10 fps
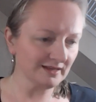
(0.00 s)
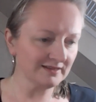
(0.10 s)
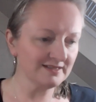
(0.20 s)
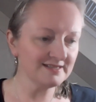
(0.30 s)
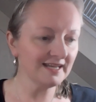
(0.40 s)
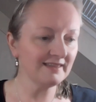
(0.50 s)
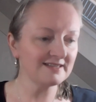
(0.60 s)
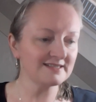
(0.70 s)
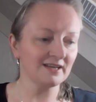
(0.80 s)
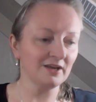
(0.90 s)
they say
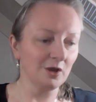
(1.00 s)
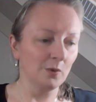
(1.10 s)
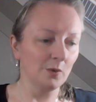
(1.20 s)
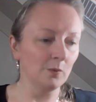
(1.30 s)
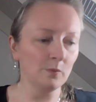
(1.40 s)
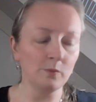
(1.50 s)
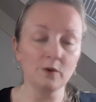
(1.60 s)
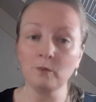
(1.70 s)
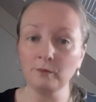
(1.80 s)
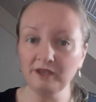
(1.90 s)
this,
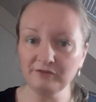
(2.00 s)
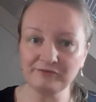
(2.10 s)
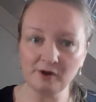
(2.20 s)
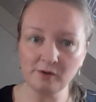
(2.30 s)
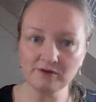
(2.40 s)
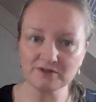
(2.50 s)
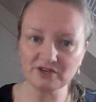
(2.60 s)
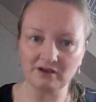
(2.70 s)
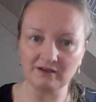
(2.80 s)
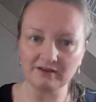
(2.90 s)
what we focus
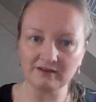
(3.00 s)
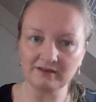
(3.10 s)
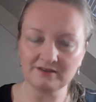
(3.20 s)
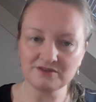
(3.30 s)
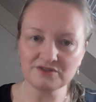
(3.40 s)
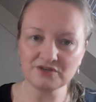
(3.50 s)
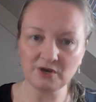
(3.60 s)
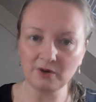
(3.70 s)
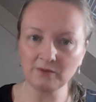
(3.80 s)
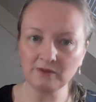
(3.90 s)
on
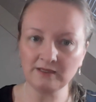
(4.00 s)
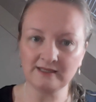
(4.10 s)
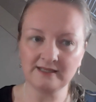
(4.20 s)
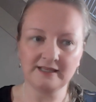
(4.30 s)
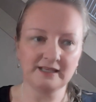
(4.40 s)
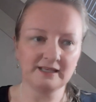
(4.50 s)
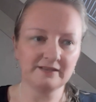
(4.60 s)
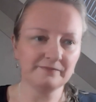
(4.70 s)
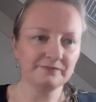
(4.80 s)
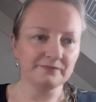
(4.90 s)
So
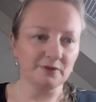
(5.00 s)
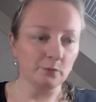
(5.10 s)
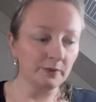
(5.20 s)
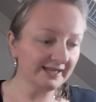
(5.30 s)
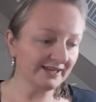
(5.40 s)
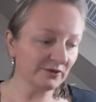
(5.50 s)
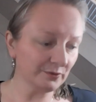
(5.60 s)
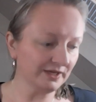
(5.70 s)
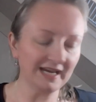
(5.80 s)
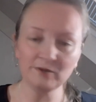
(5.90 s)
we can
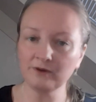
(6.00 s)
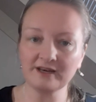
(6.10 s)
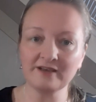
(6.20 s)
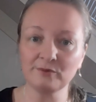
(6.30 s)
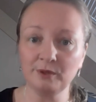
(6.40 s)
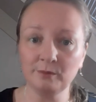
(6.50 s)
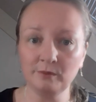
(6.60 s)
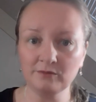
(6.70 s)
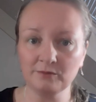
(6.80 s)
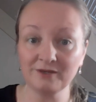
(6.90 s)
create whatever we
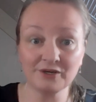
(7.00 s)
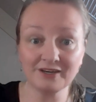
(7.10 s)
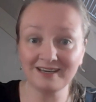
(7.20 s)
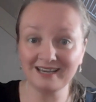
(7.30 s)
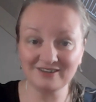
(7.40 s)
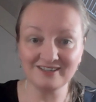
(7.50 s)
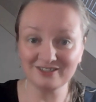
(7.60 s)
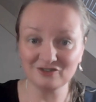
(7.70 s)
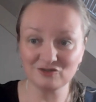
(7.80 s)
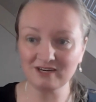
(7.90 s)
want. We can create an
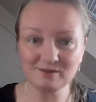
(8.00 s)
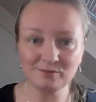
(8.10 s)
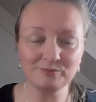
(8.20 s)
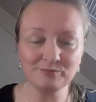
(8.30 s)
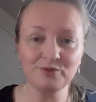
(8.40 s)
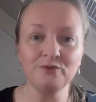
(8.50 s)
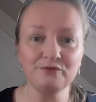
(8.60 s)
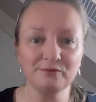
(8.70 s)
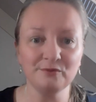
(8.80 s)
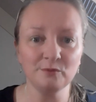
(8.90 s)
incredible,
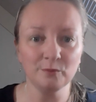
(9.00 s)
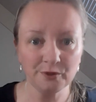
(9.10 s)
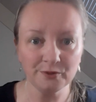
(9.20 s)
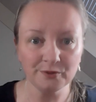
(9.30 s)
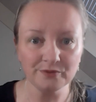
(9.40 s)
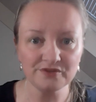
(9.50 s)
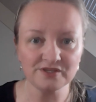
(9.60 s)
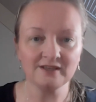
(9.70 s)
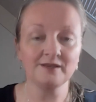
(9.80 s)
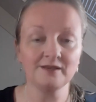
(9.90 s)
beautiful world,
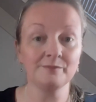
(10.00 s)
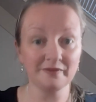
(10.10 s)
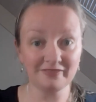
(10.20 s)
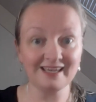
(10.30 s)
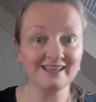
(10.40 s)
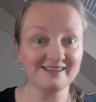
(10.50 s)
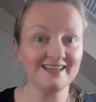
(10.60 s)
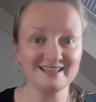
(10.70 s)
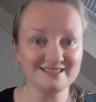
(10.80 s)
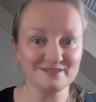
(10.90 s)
but that is